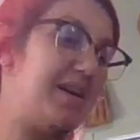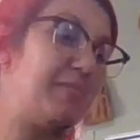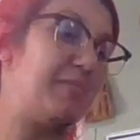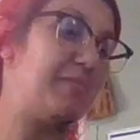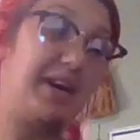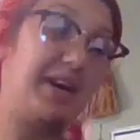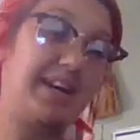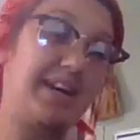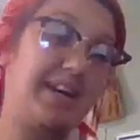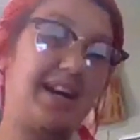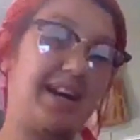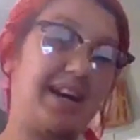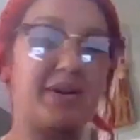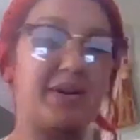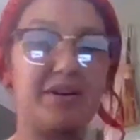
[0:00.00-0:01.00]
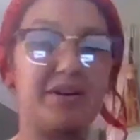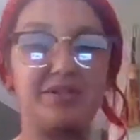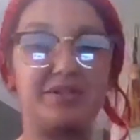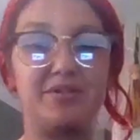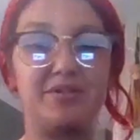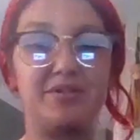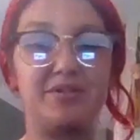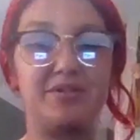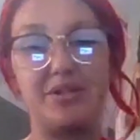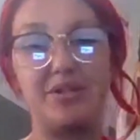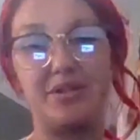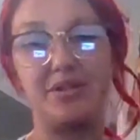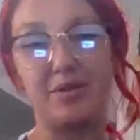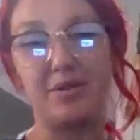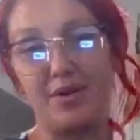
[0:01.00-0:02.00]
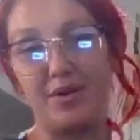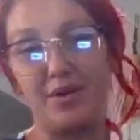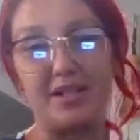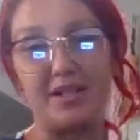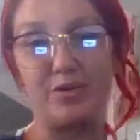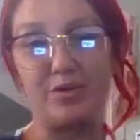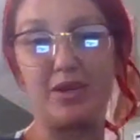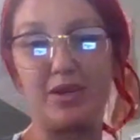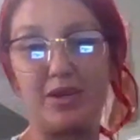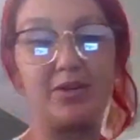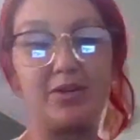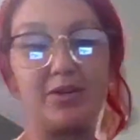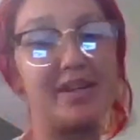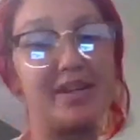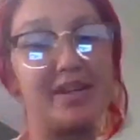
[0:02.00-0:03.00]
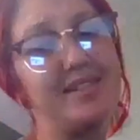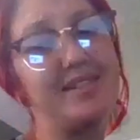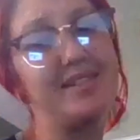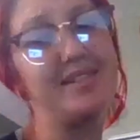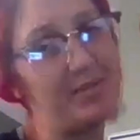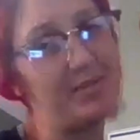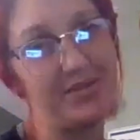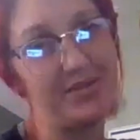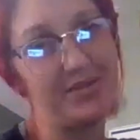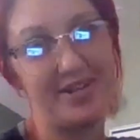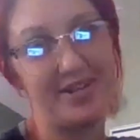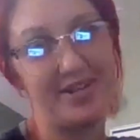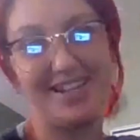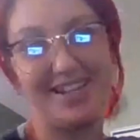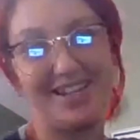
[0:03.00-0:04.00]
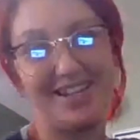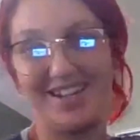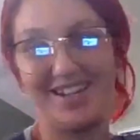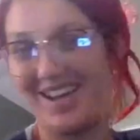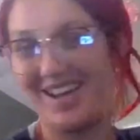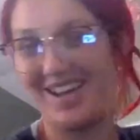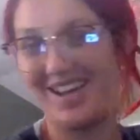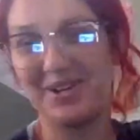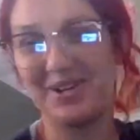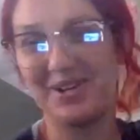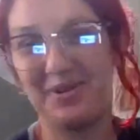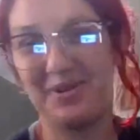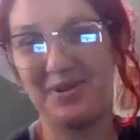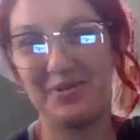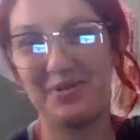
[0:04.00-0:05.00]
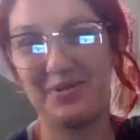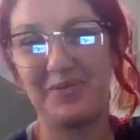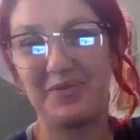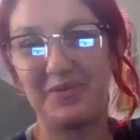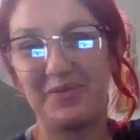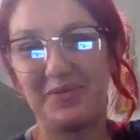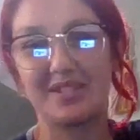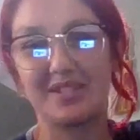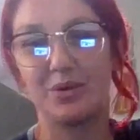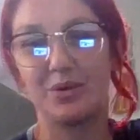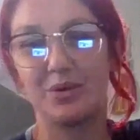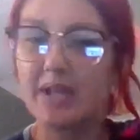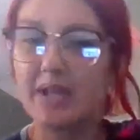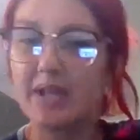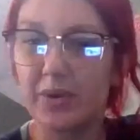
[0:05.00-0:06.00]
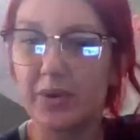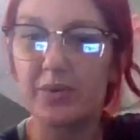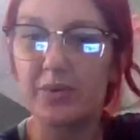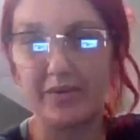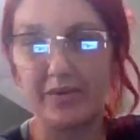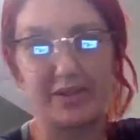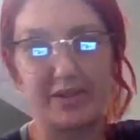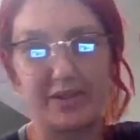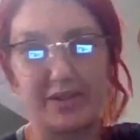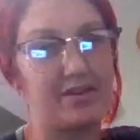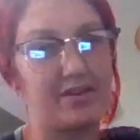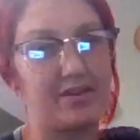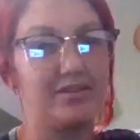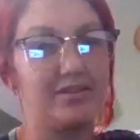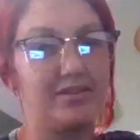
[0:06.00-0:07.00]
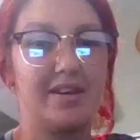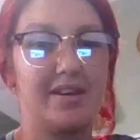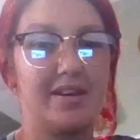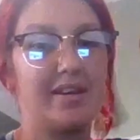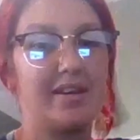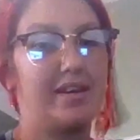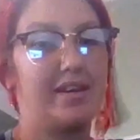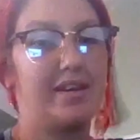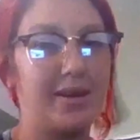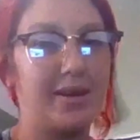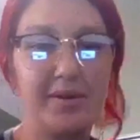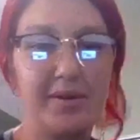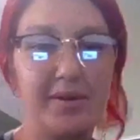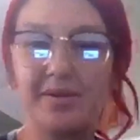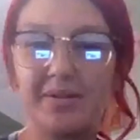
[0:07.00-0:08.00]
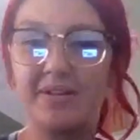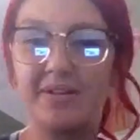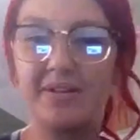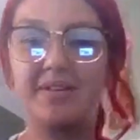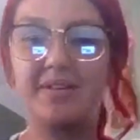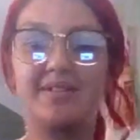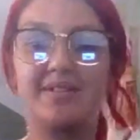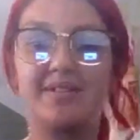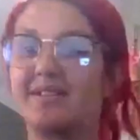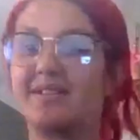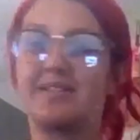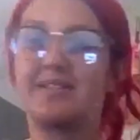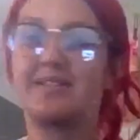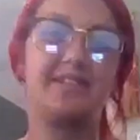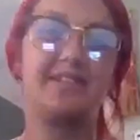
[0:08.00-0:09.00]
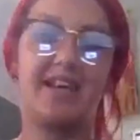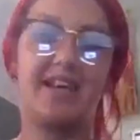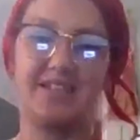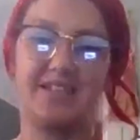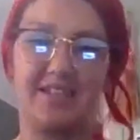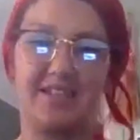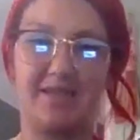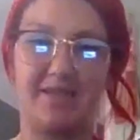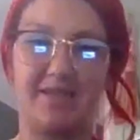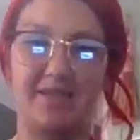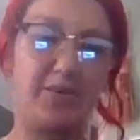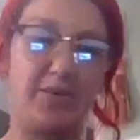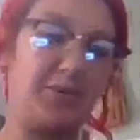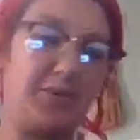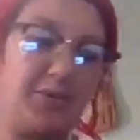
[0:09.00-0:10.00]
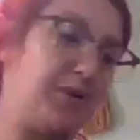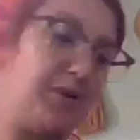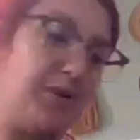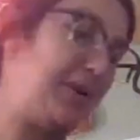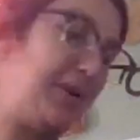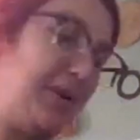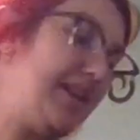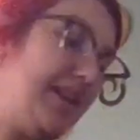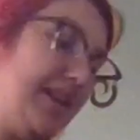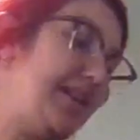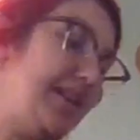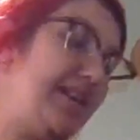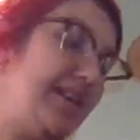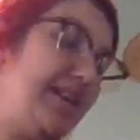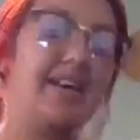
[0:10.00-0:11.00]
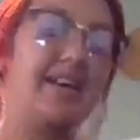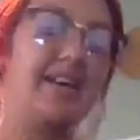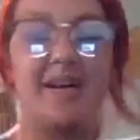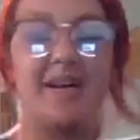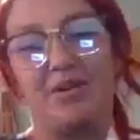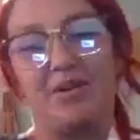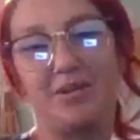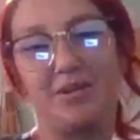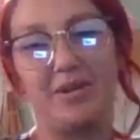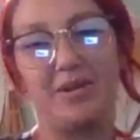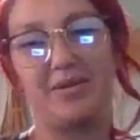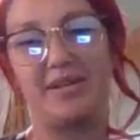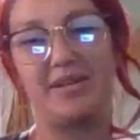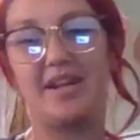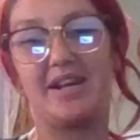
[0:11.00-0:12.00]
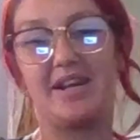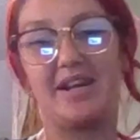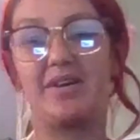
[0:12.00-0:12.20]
But I want to also do the green smoothie bowl because I'm hungry and I don't want to wait for the scones. I will wait for the scones and I will taste test them for you all, but I'm also hungry now.